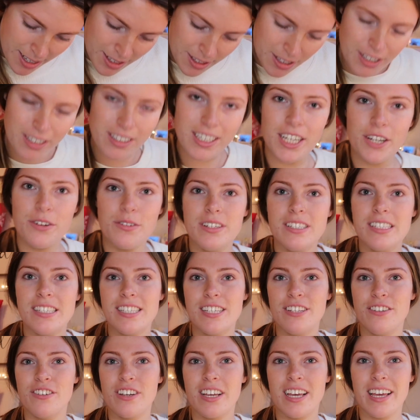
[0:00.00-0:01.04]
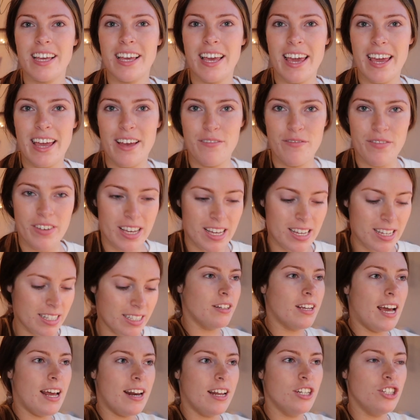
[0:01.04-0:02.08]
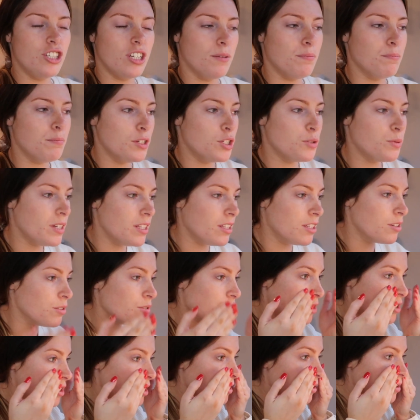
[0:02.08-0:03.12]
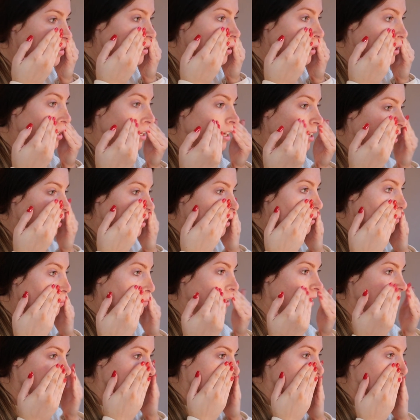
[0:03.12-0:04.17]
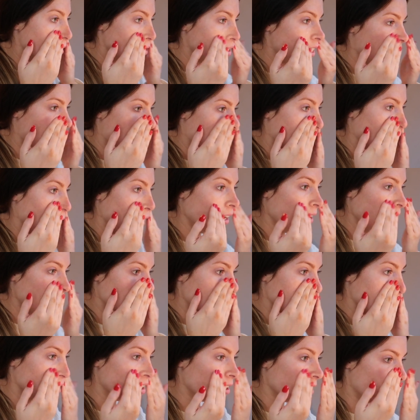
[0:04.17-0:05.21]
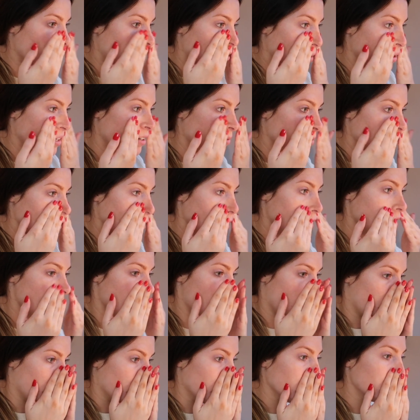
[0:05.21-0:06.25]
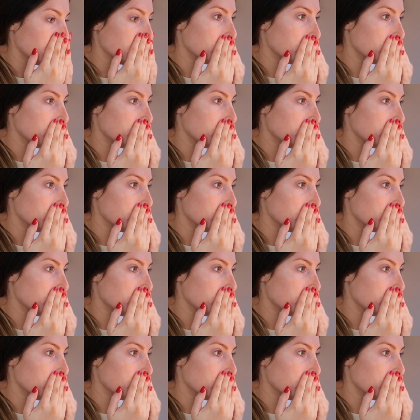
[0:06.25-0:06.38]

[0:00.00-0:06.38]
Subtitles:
The Liquid Silk Canvas. Kind of jump between those two. But today we're gonna go in with the Tarte.